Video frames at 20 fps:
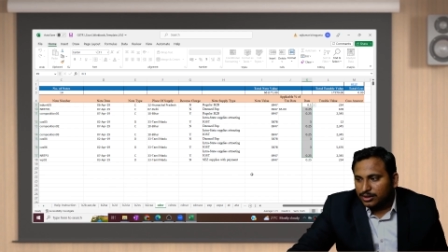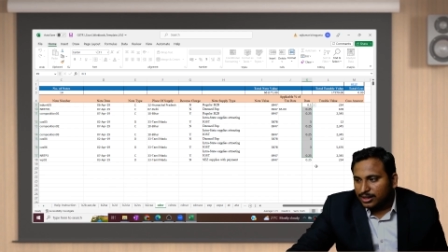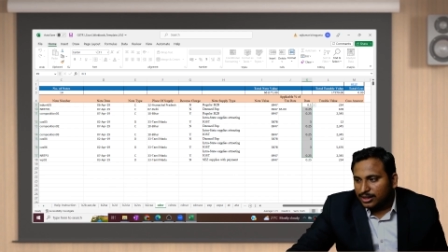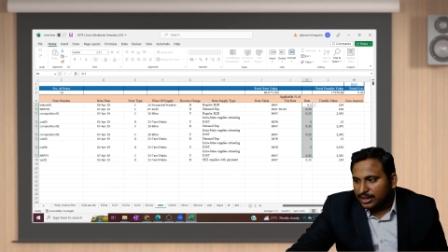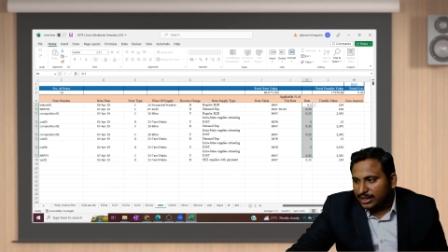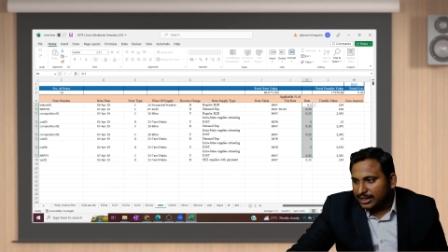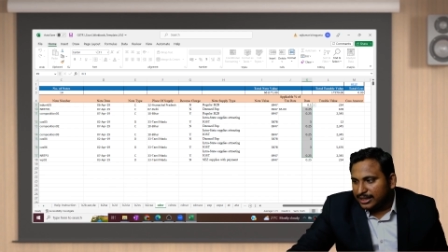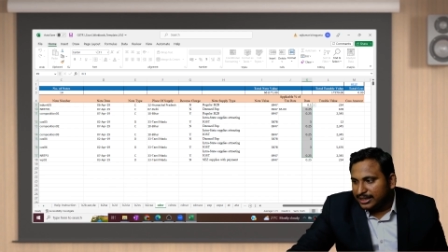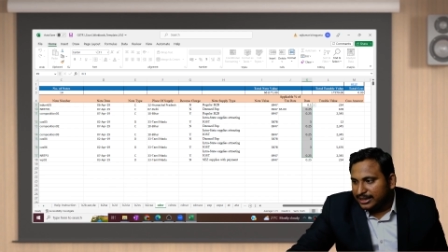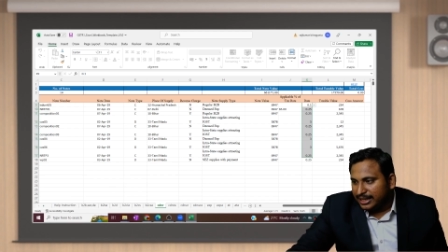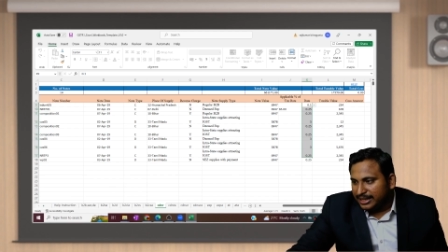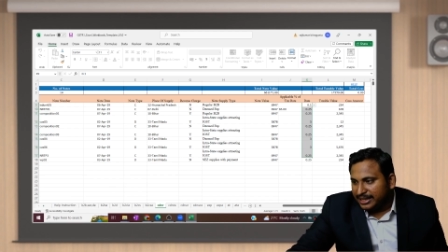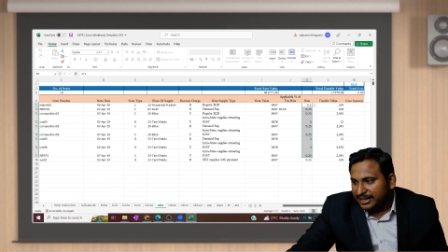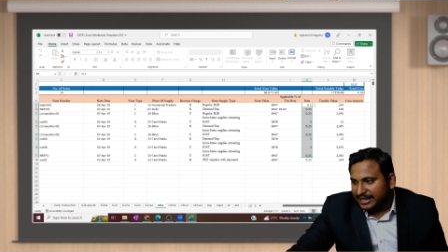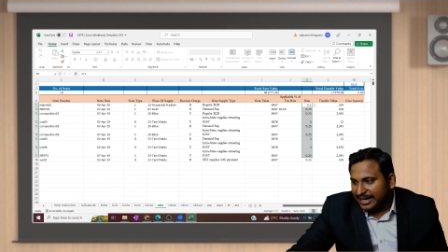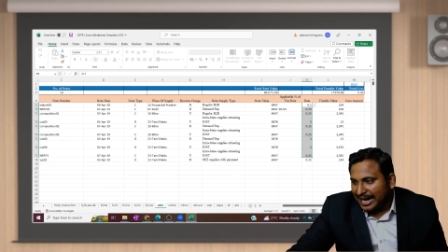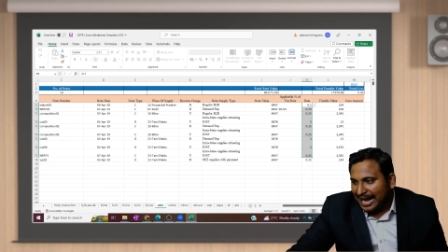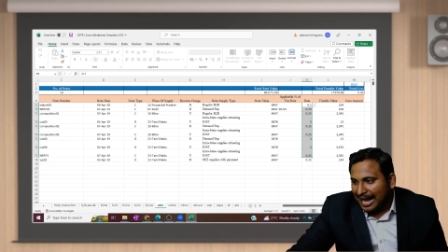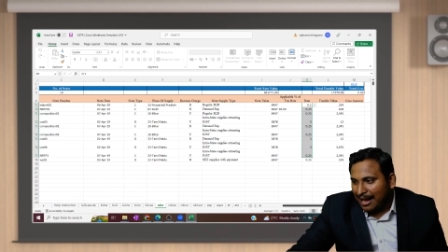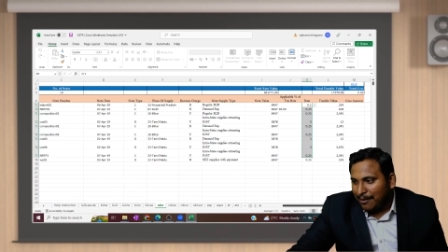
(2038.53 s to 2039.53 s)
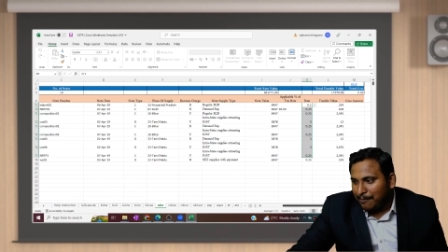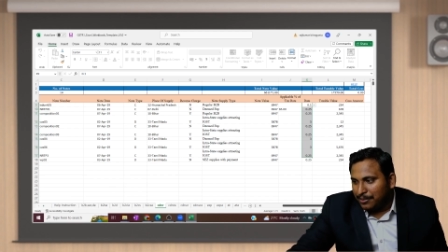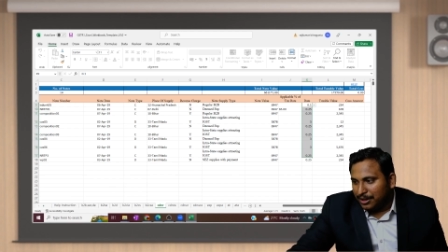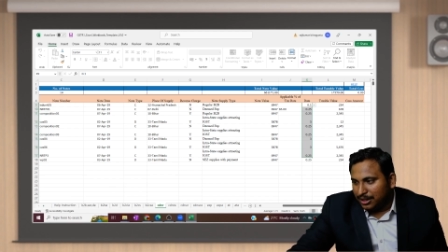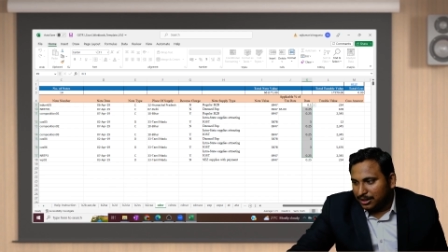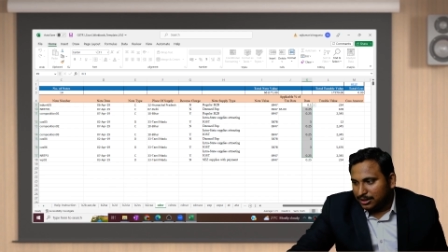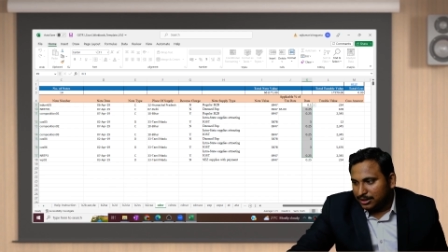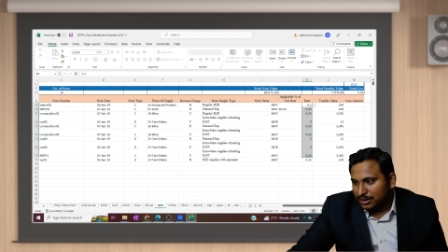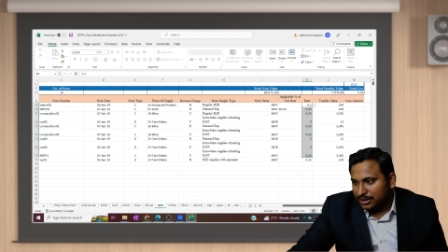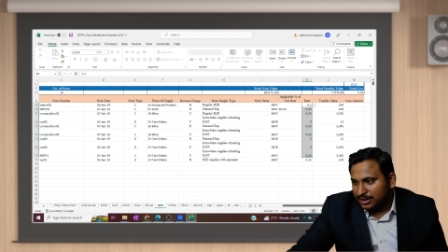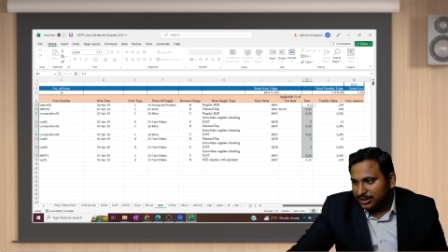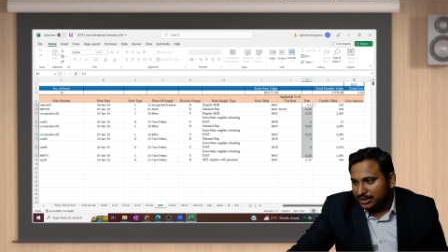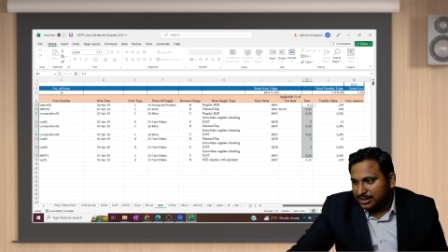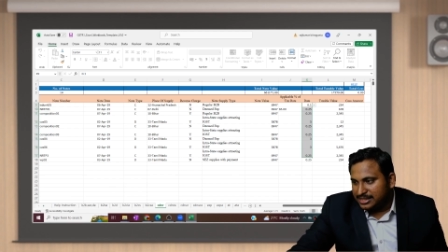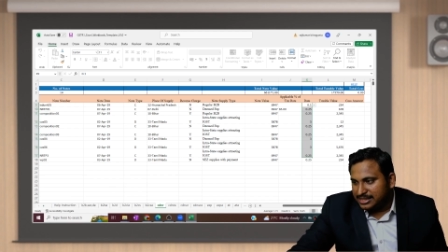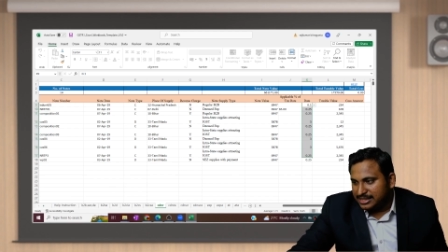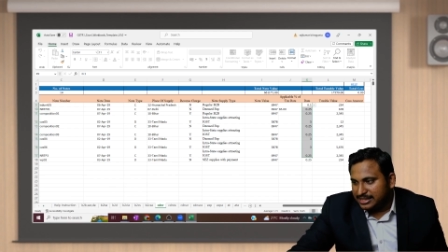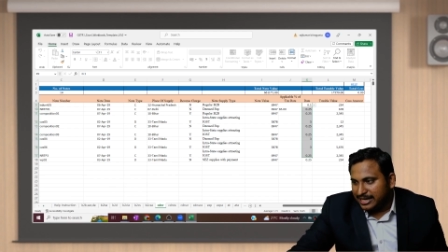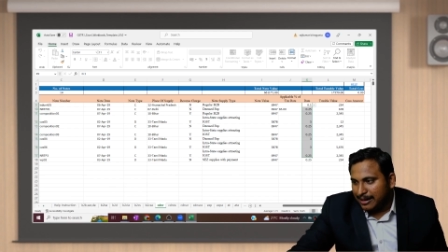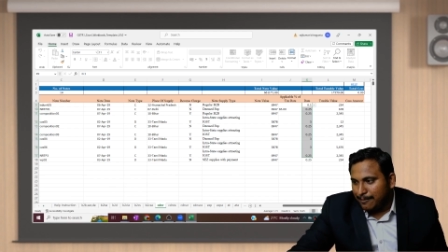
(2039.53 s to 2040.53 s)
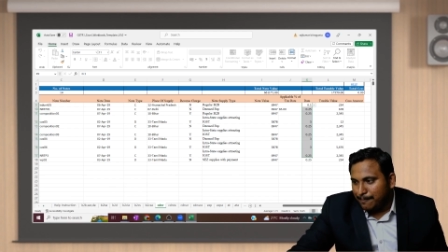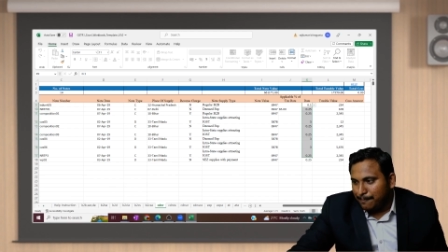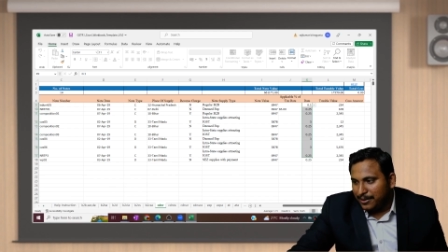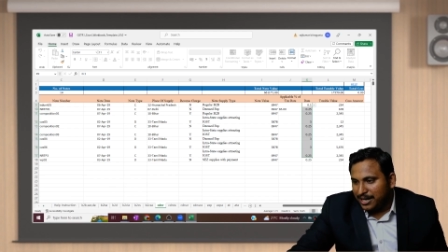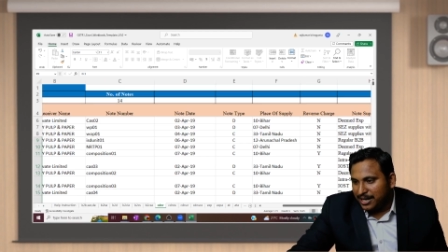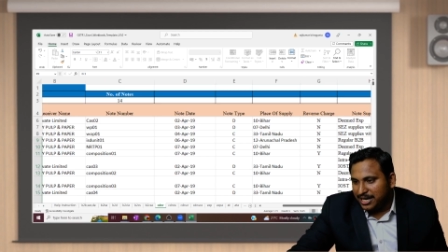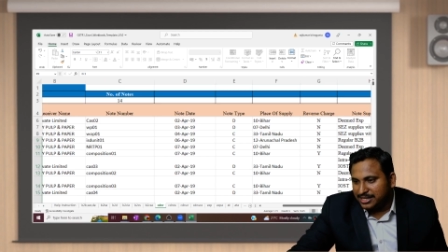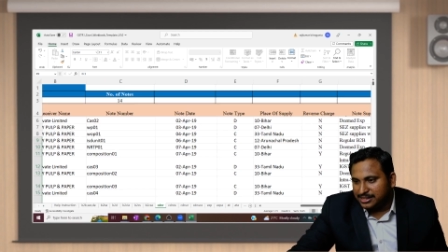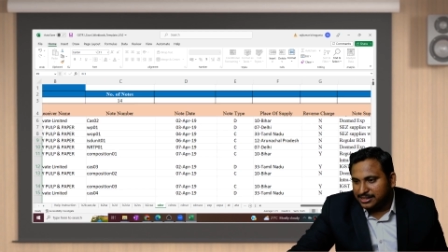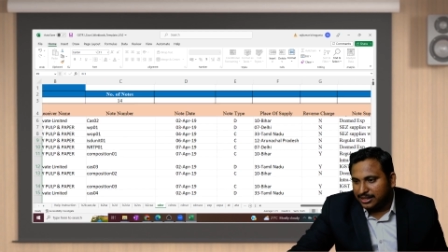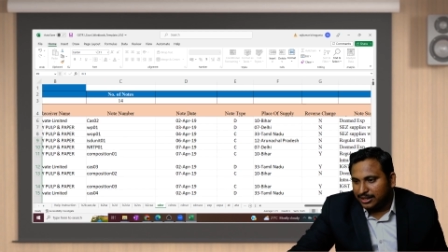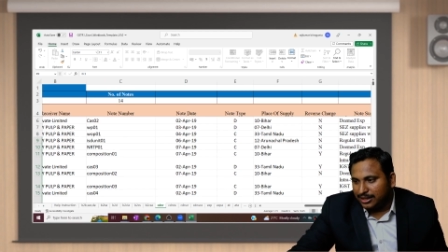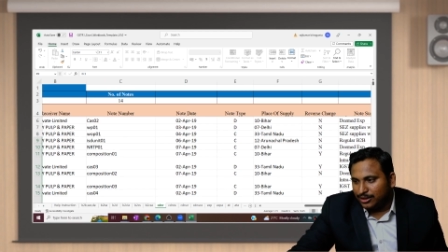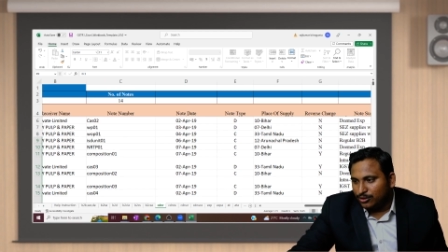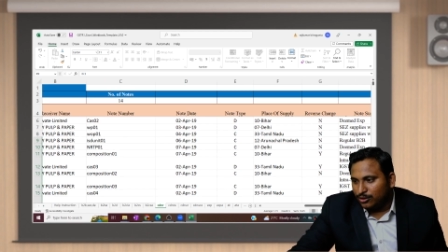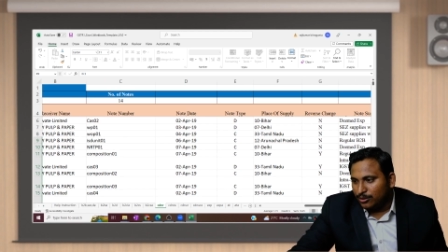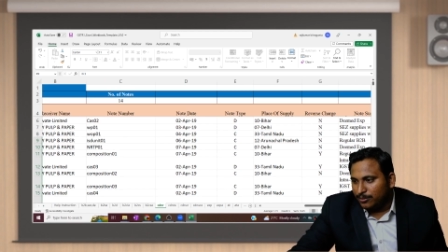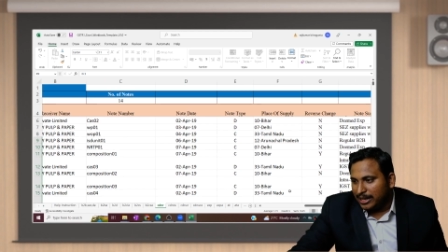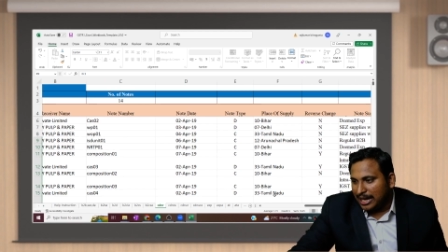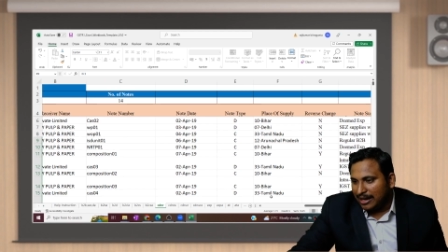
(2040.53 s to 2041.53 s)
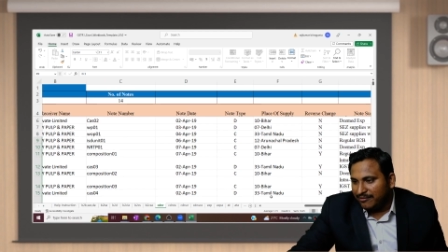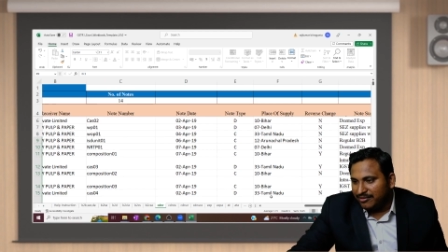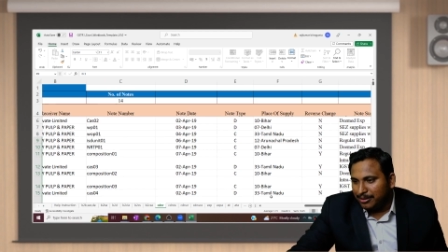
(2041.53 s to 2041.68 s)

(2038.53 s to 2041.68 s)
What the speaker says: in the tab in this template, sir, you will be having